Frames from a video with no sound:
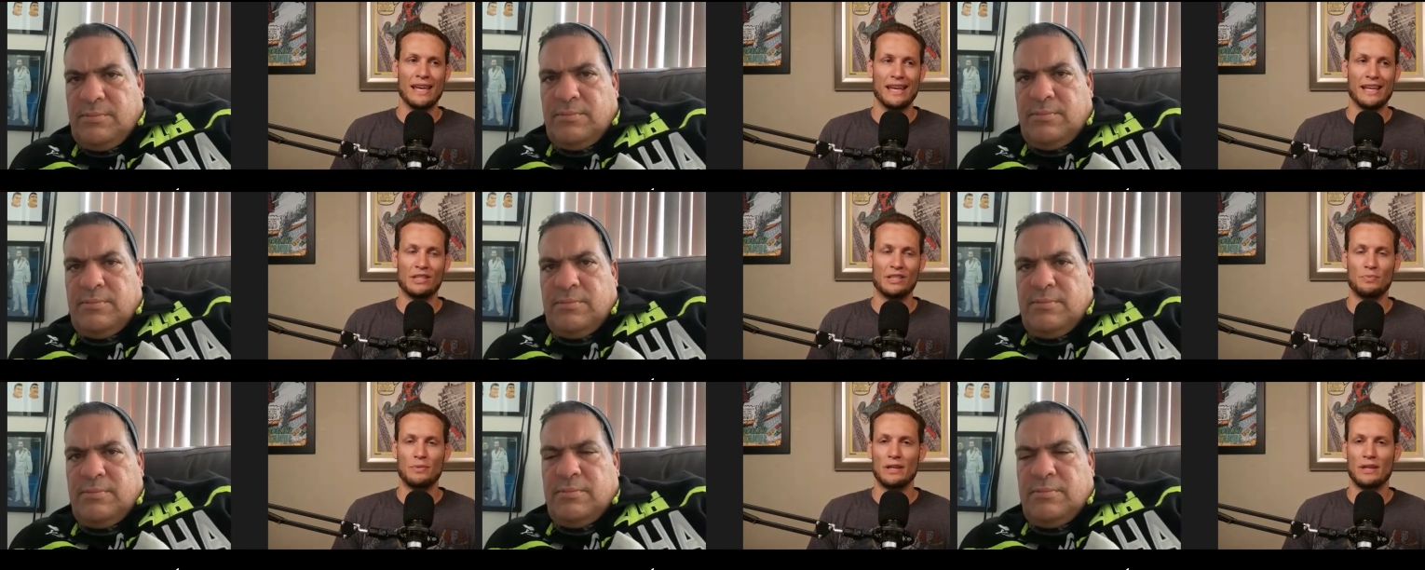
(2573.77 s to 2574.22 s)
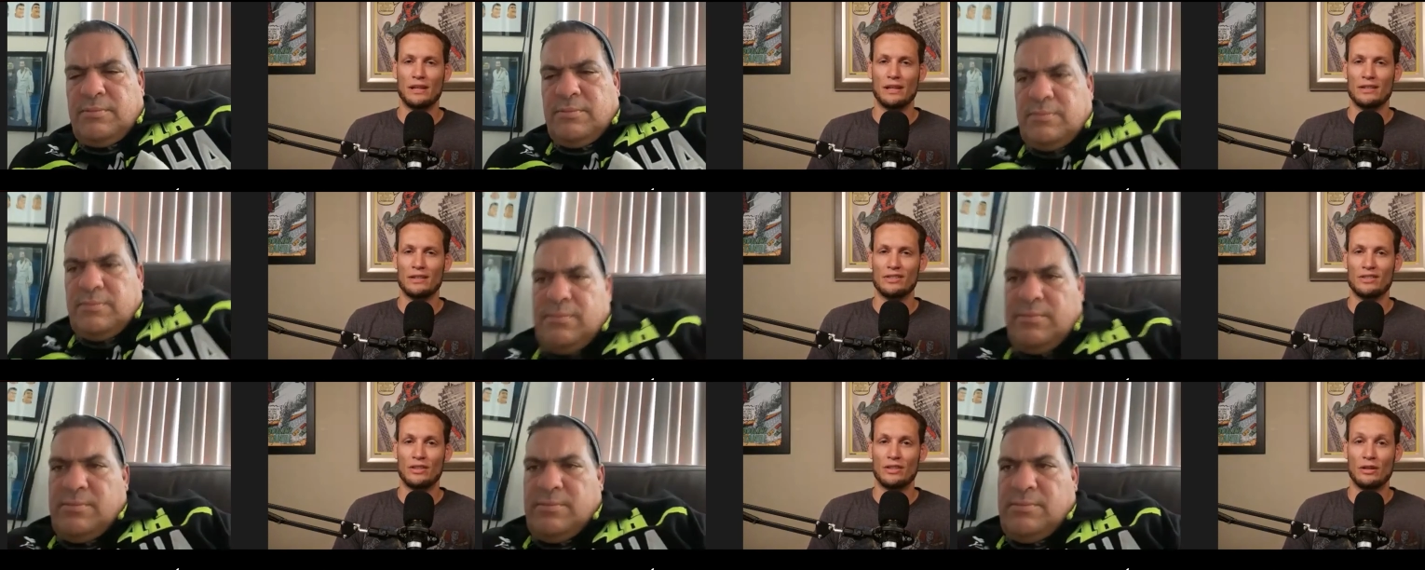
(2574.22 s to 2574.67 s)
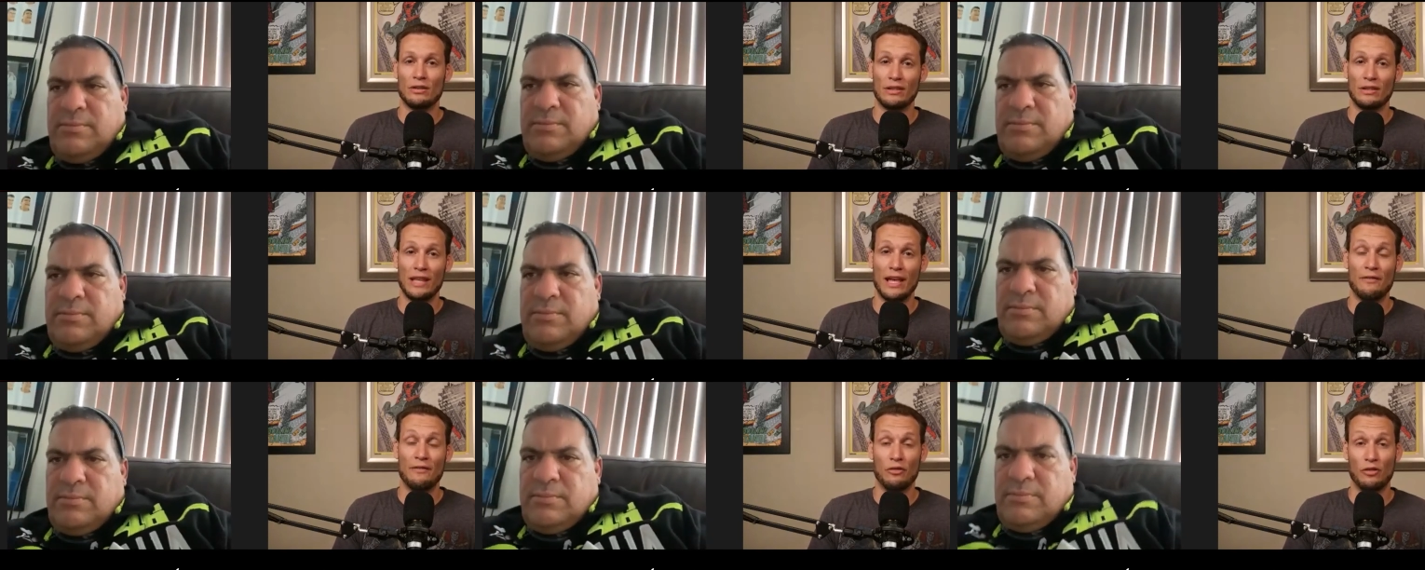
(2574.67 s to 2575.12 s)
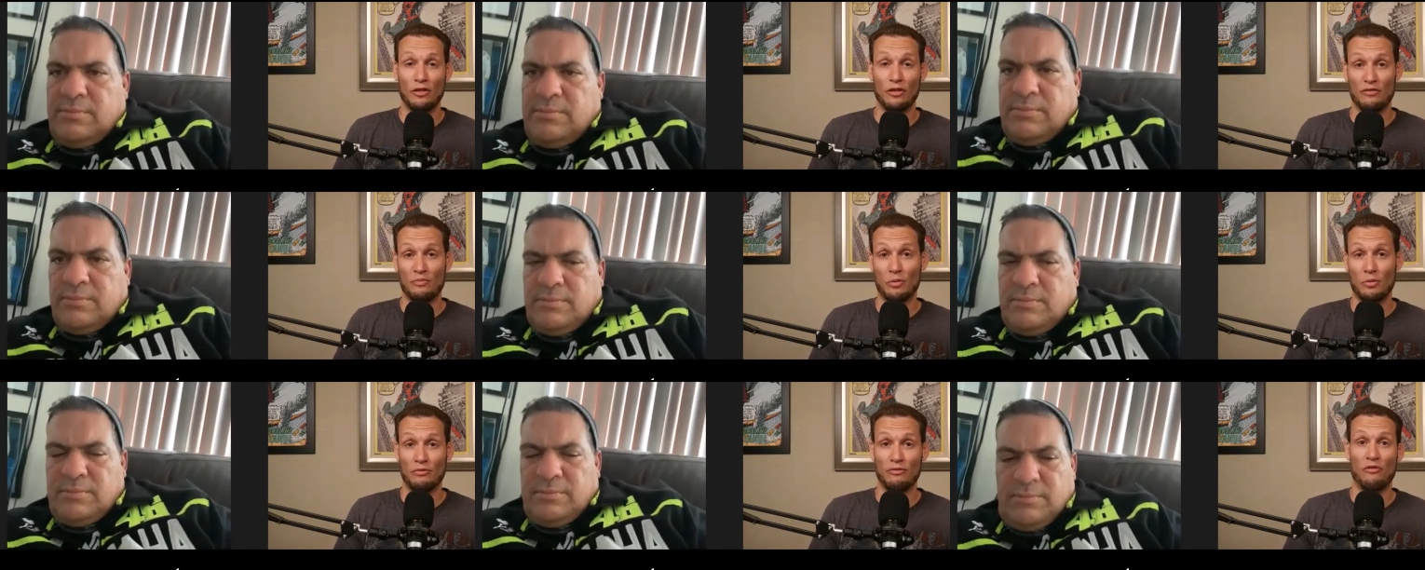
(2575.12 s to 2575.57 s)
Speaker 1: it's because their level
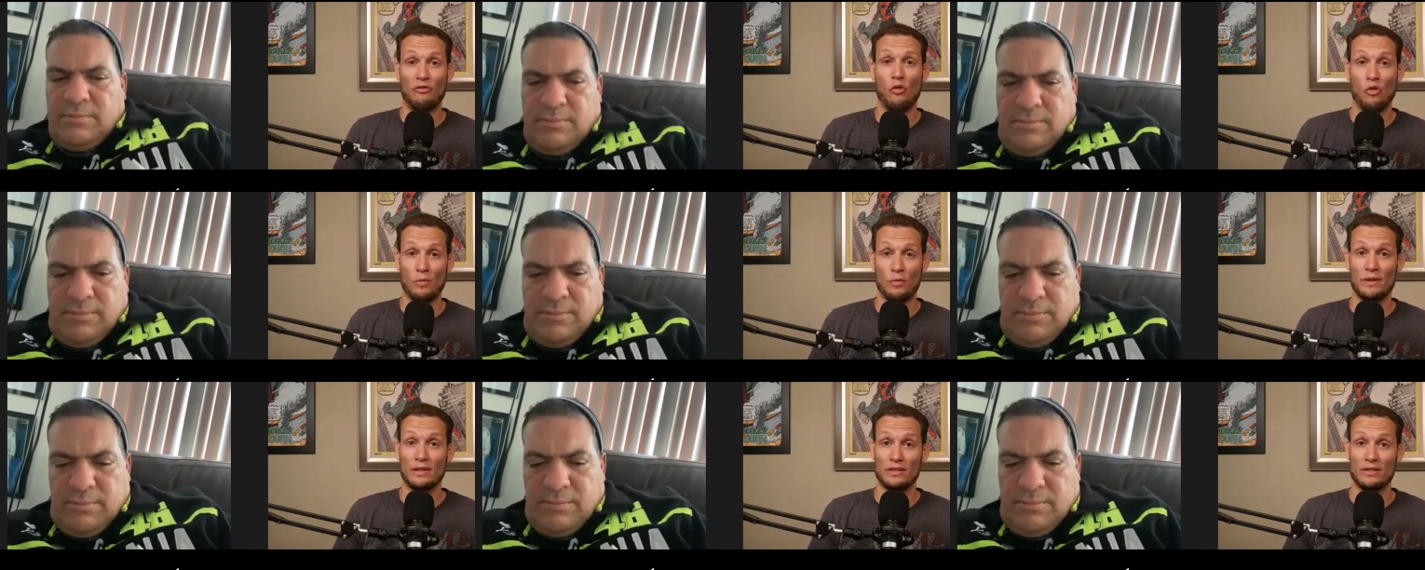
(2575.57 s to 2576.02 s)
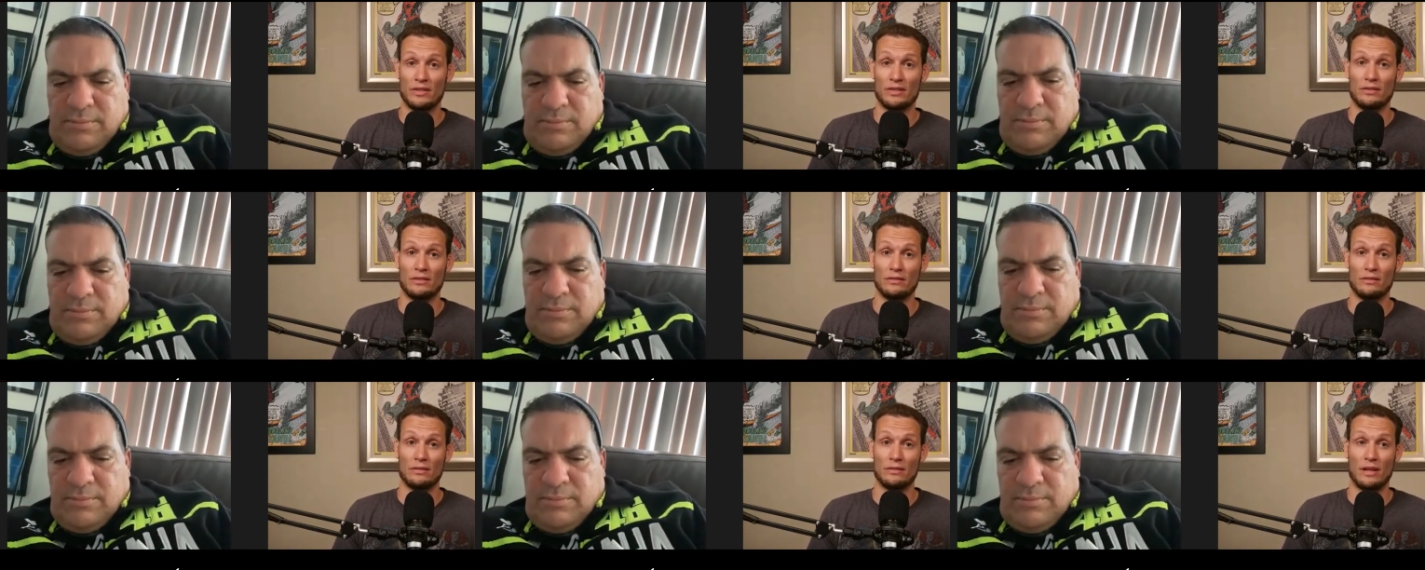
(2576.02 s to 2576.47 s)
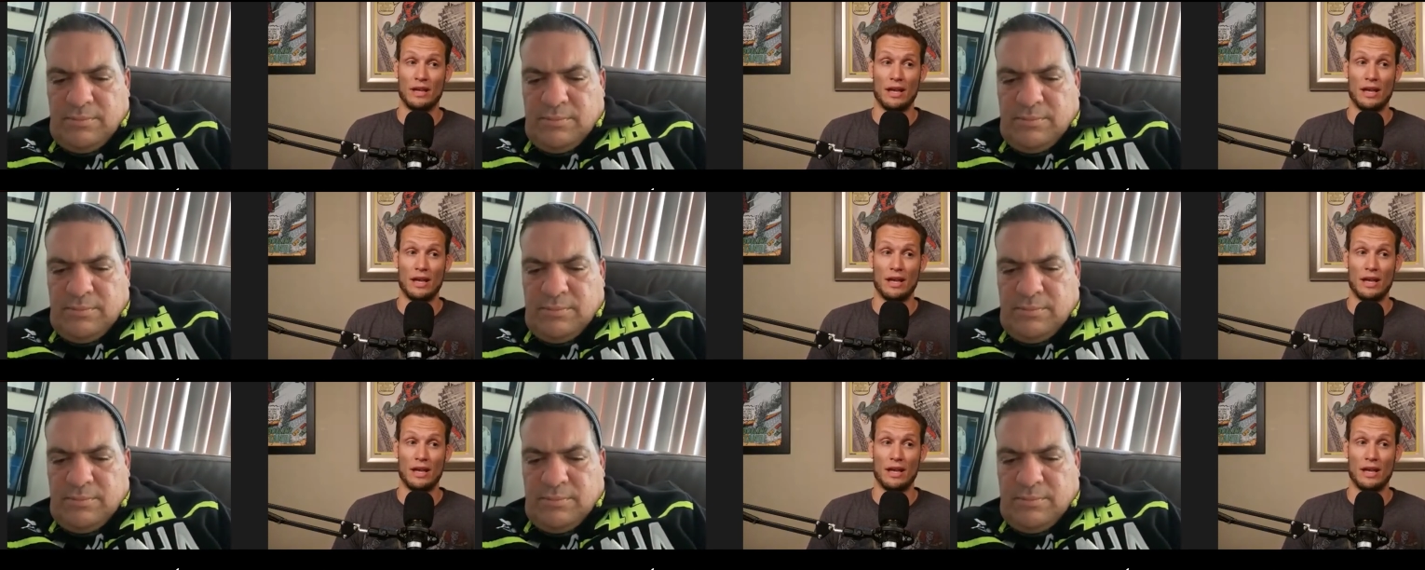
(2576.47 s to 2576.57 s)
of performance